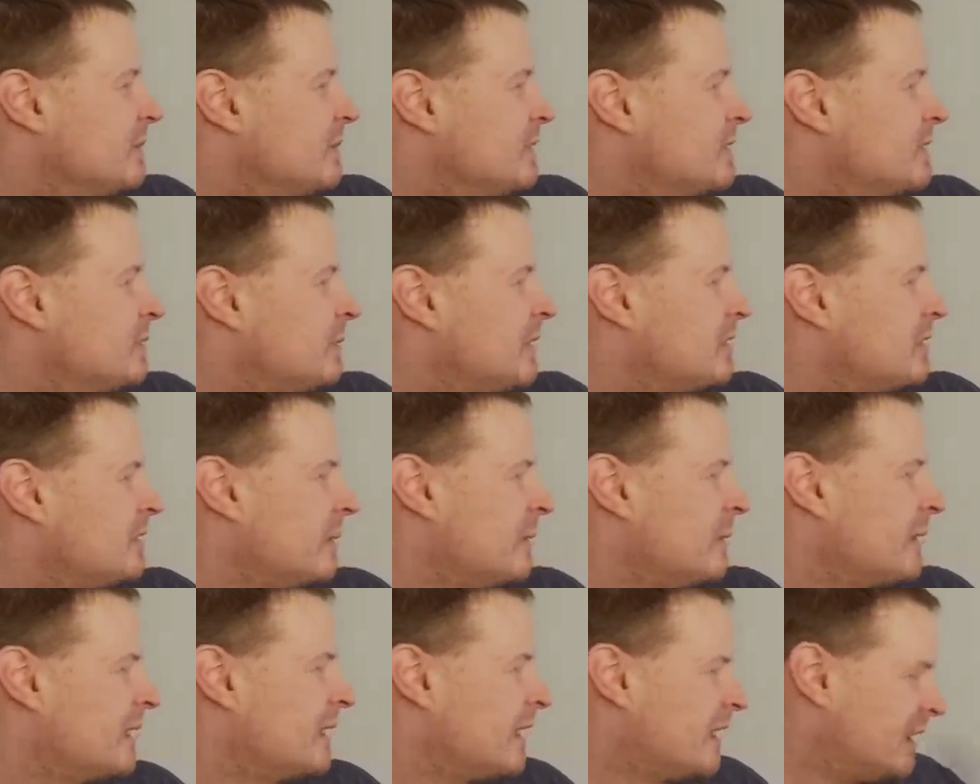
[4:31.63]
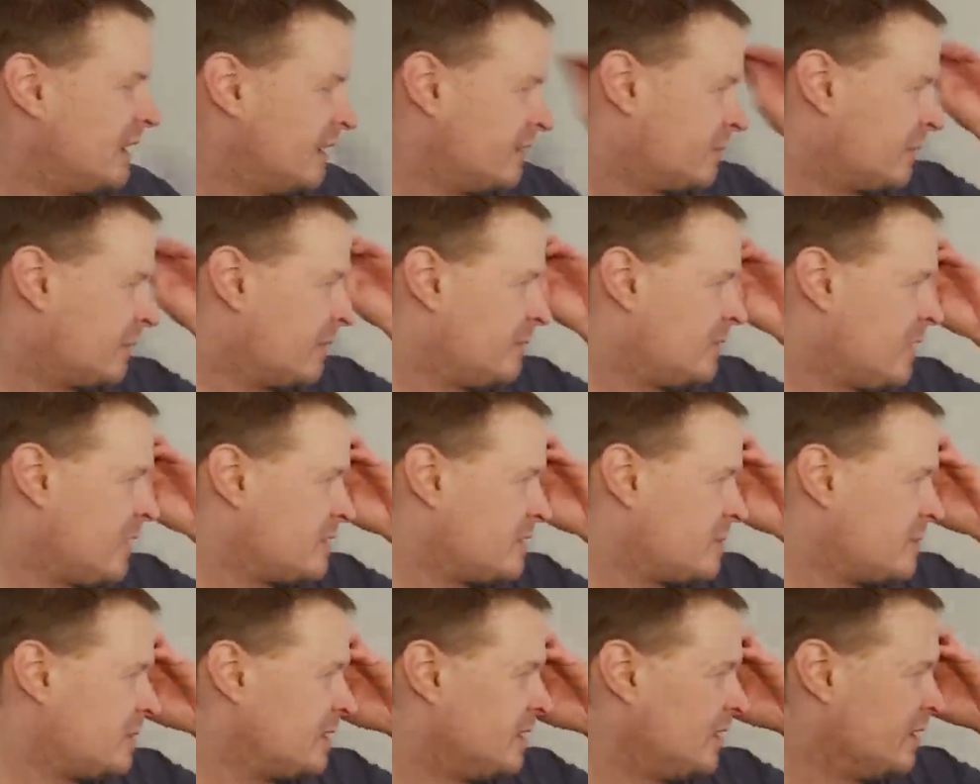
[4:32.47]
Especially, at least my
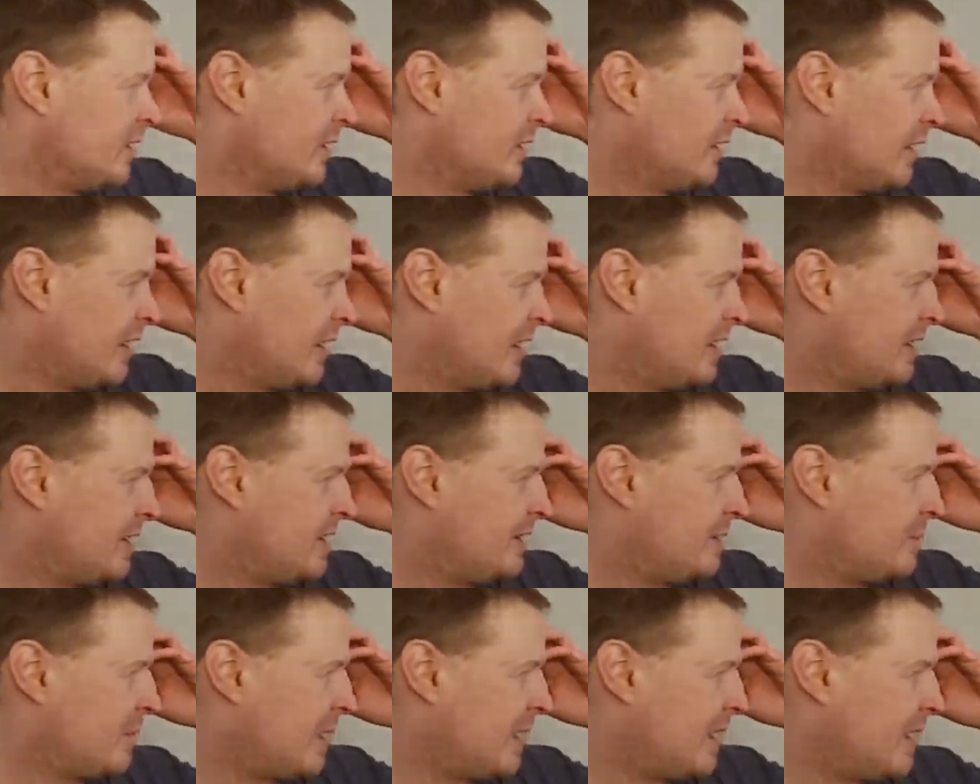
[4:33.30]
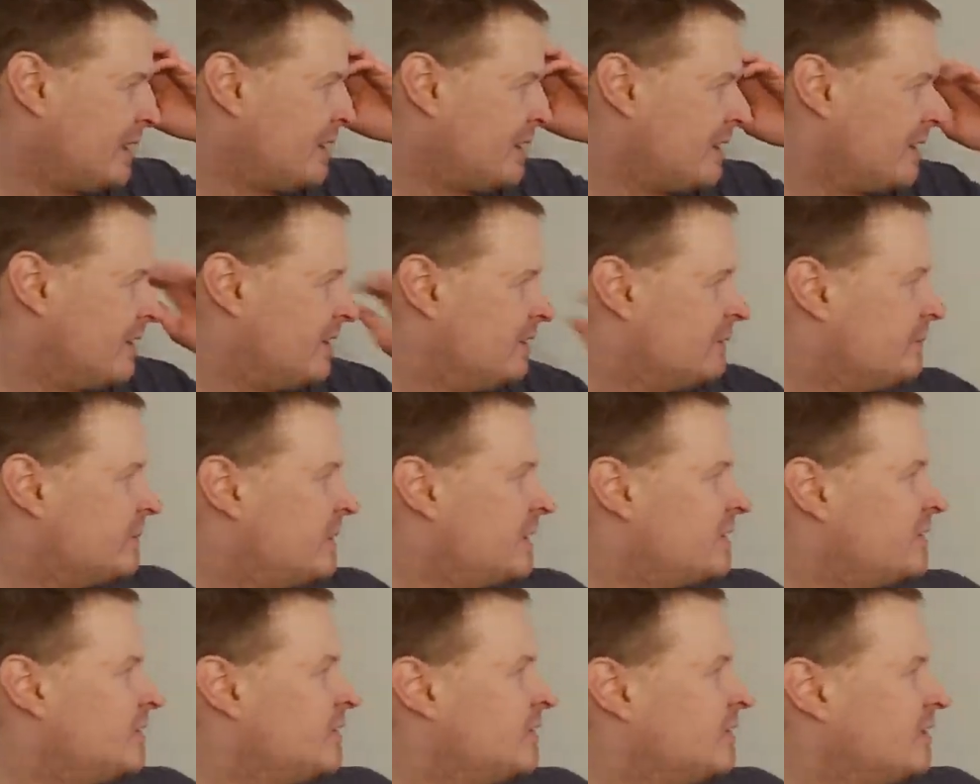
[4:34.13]
freshman year and my
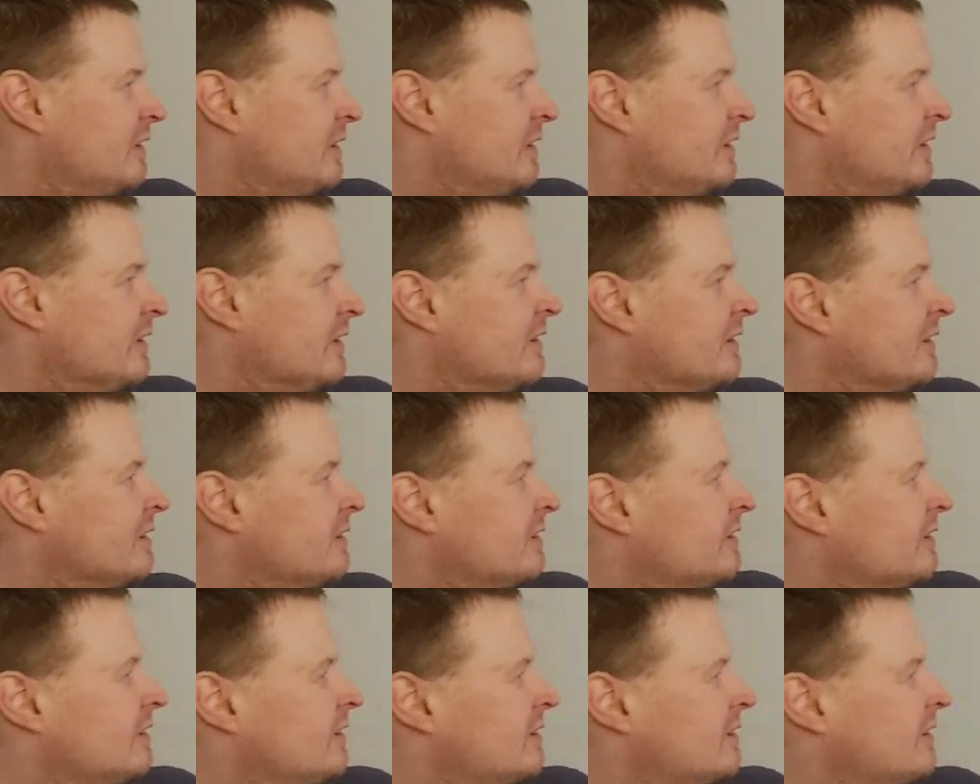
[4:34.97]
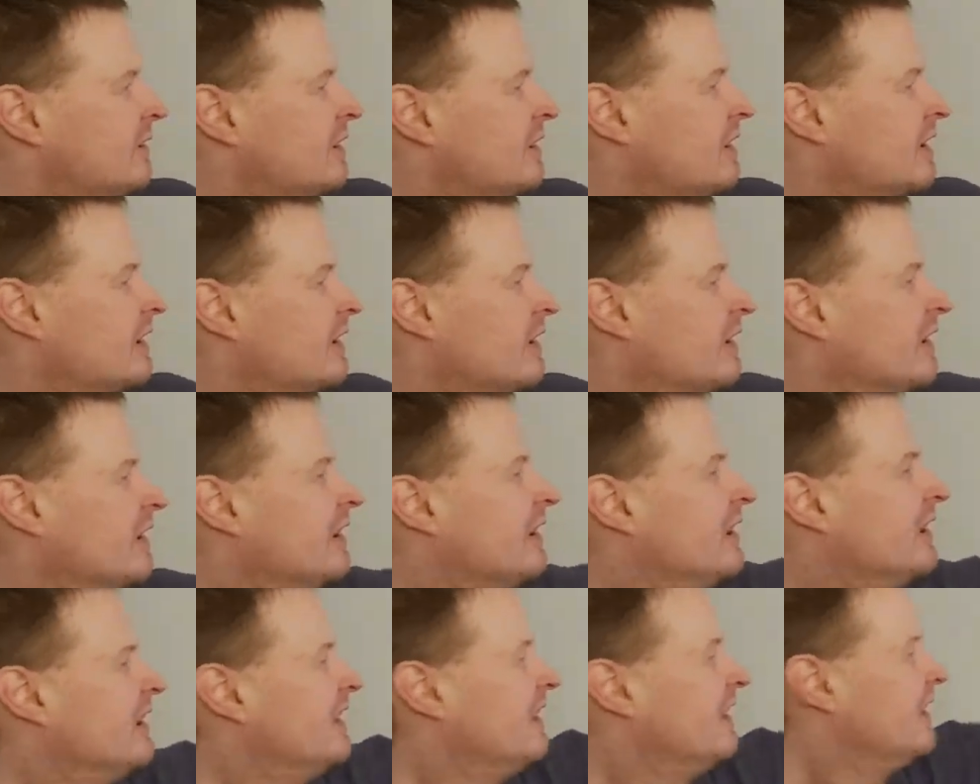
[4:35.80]
junior year. I'll tell you later.
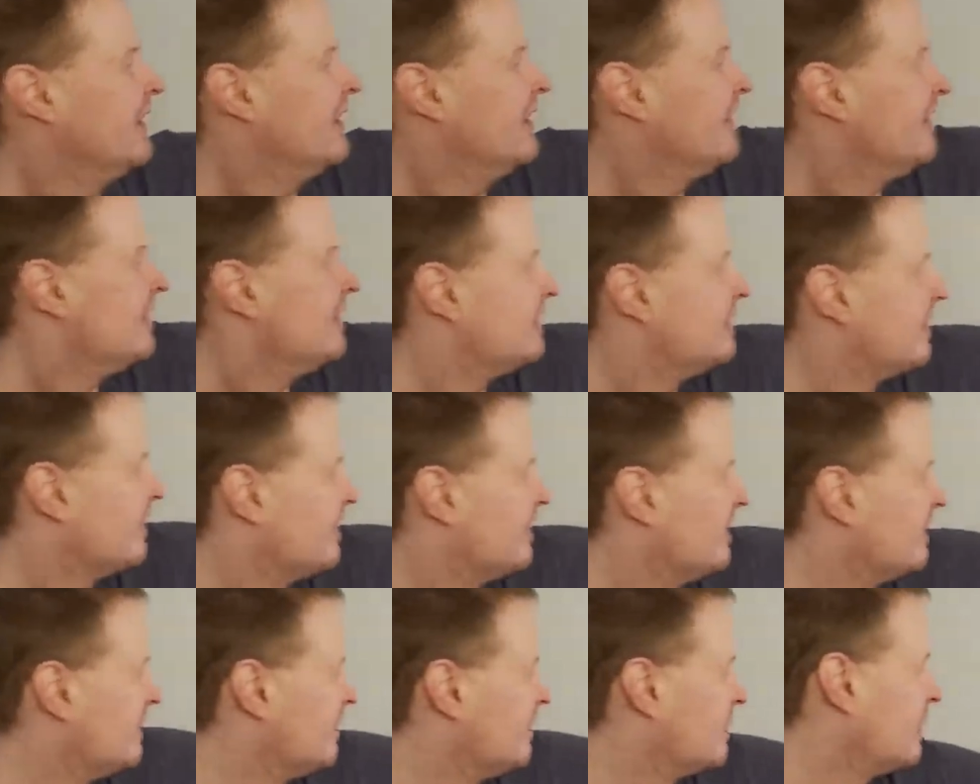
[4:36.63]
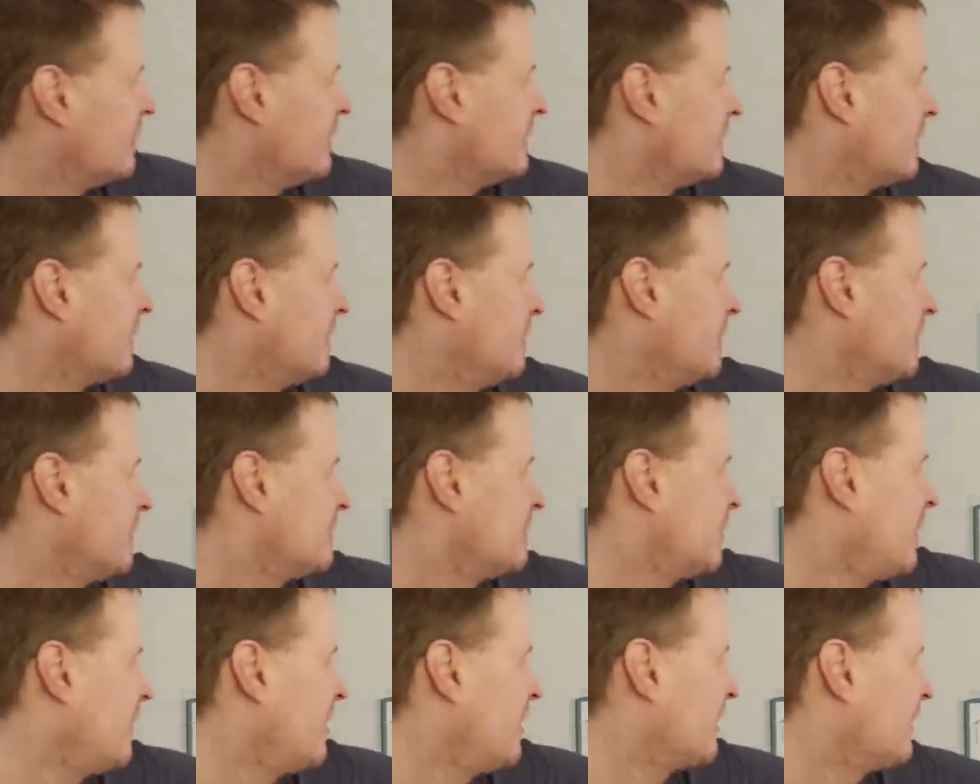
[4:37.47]
So this is where he's talking about
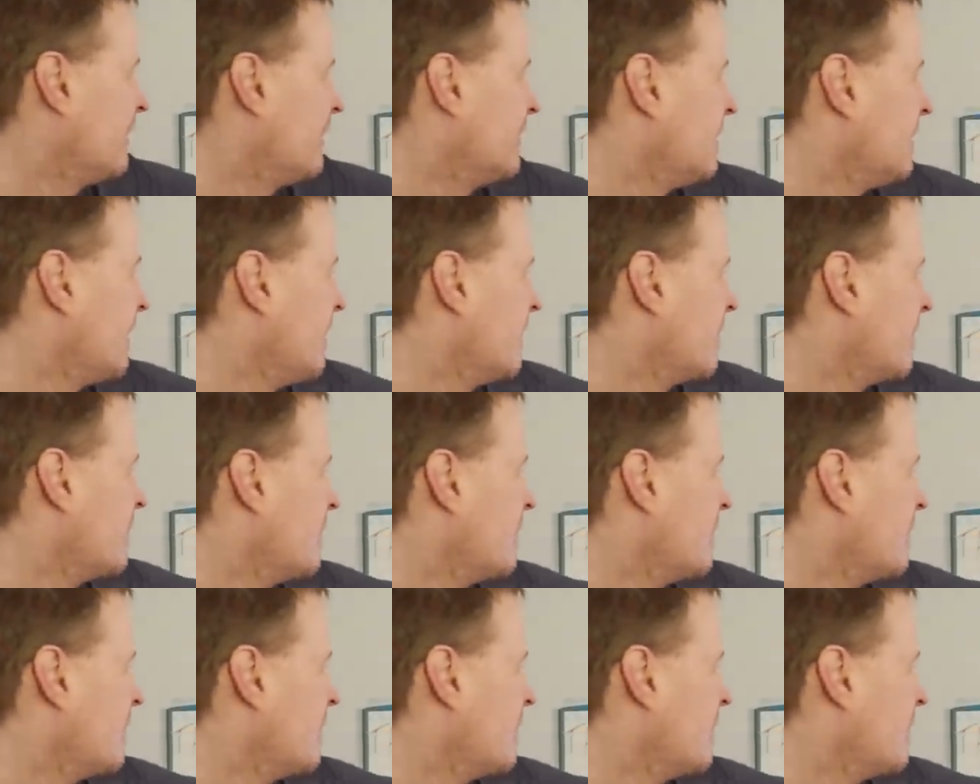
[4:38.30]
stalling the entire